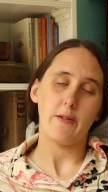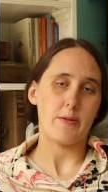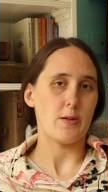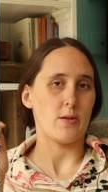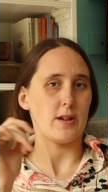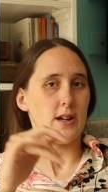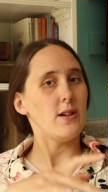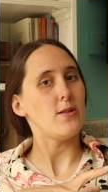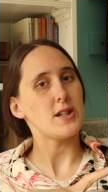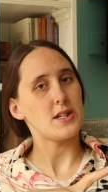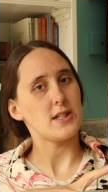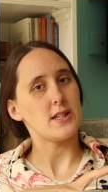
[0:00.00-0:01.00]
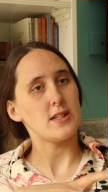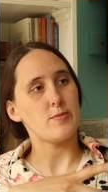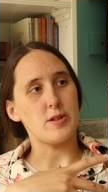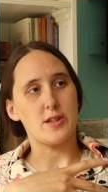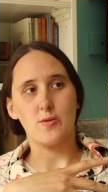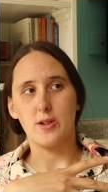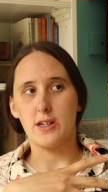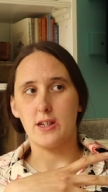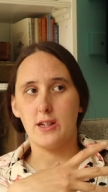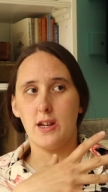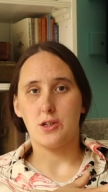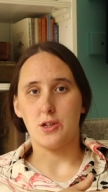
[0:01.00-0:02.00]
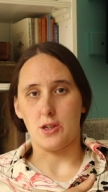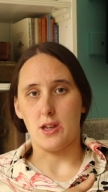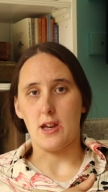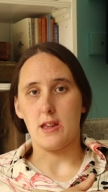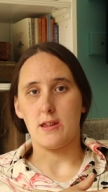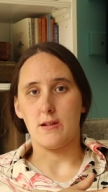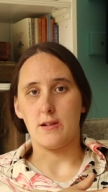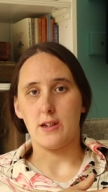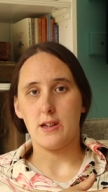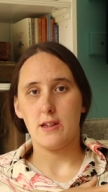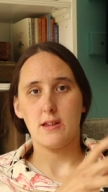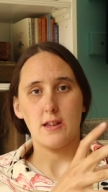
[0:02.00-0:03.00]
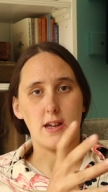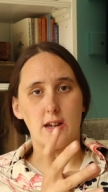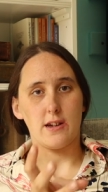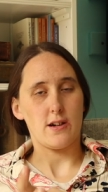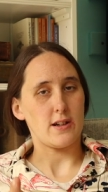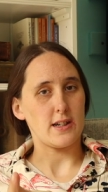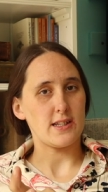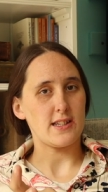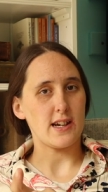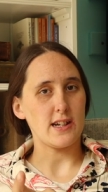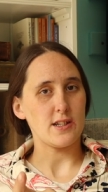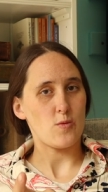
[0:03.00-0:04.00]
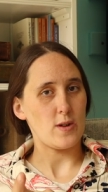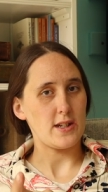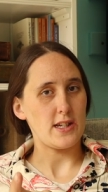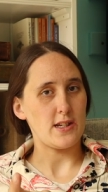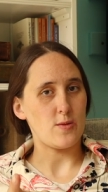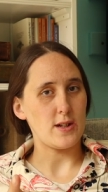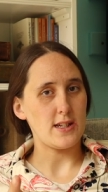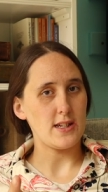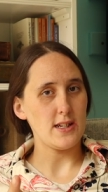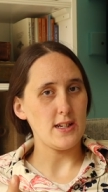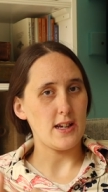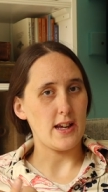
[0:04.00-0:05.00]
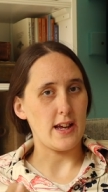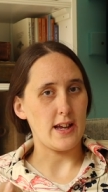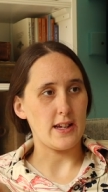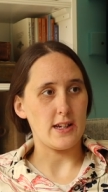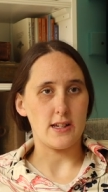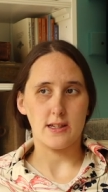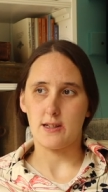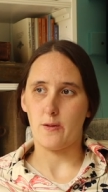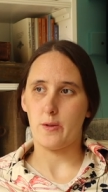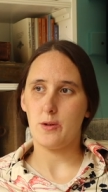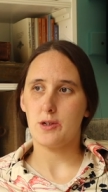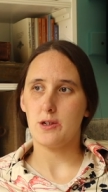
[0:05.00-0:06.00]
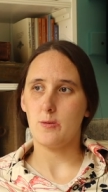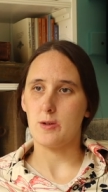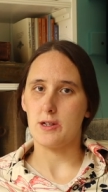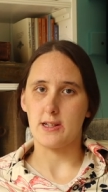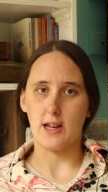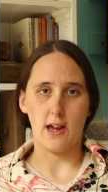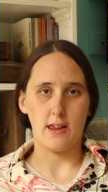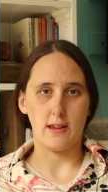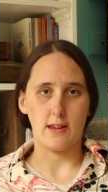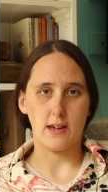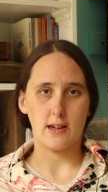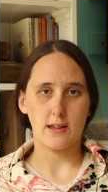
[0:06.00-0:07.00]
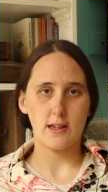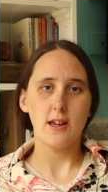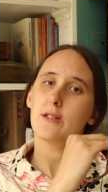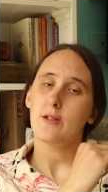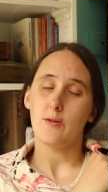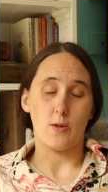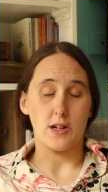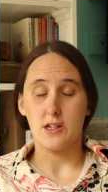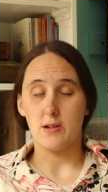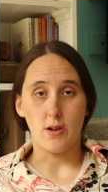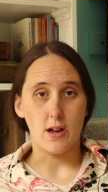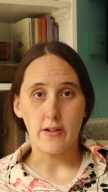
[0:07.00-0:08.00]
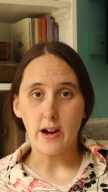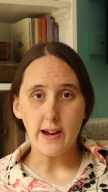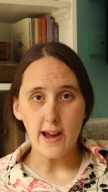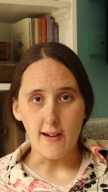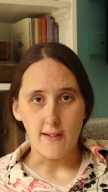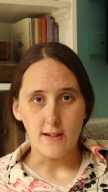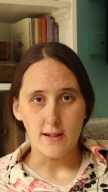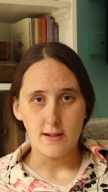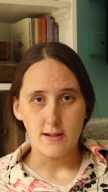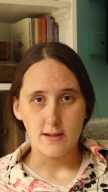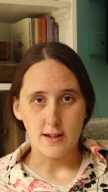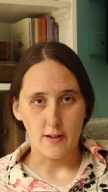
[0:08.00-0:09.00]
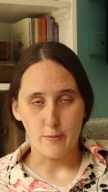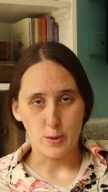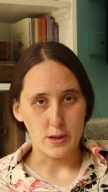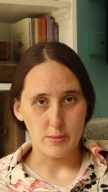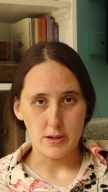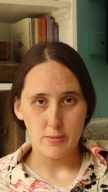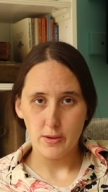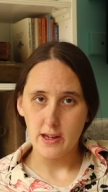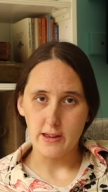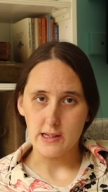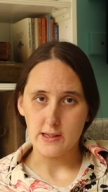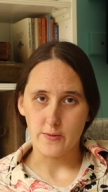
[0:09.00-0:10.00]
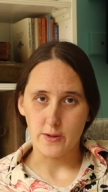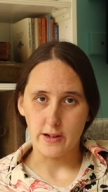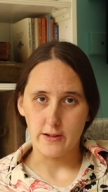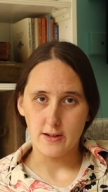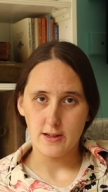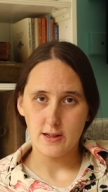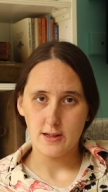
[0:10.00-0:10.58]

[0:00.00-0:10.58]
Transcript: If you are not watching this between July thirtieth and August second, twenty twenty, and it is the future, which is highly likely, you can watch them all right now. I've put them in a playlist for you.